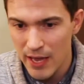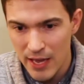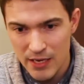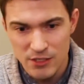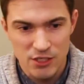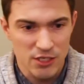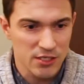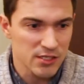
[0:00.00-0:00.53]

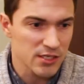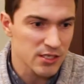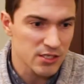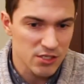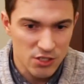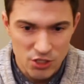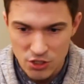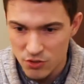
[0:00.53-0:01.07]
Angie's
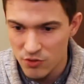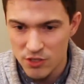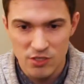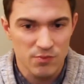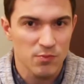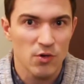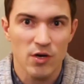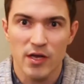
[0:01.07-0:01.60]
list and
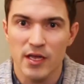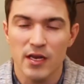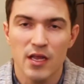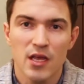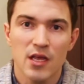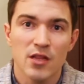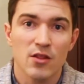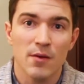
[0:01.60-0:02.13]
Judy's book and
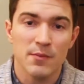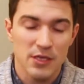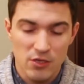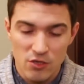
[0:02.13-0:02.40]
I